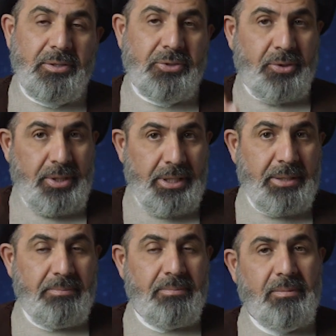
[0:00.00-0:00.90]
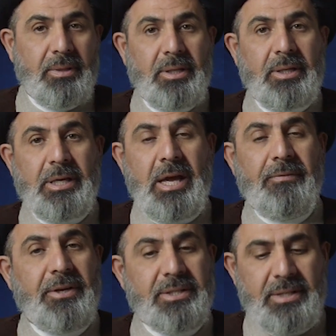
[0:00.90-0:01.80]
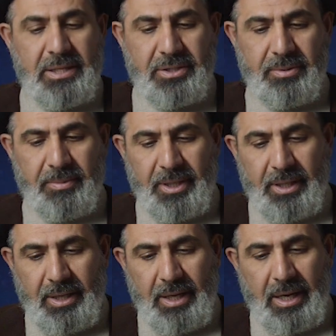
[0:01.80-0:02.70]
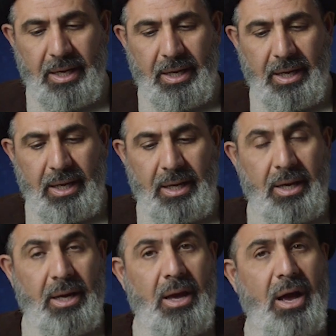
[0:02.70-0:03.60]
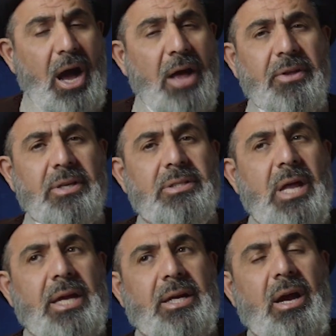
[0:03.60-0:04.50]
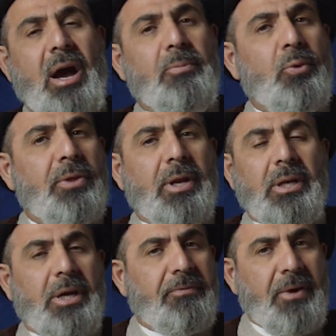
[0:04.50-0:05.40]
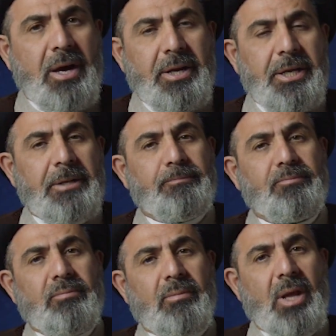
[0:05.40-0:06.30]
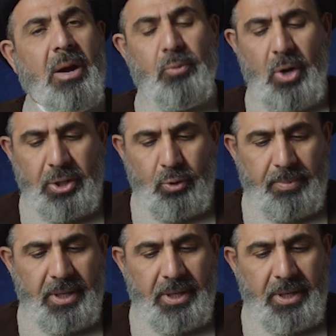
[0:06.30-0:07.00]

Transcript: So he gave his testimony. Others like Abu Dharr al-Ghifari, Abu Ayyub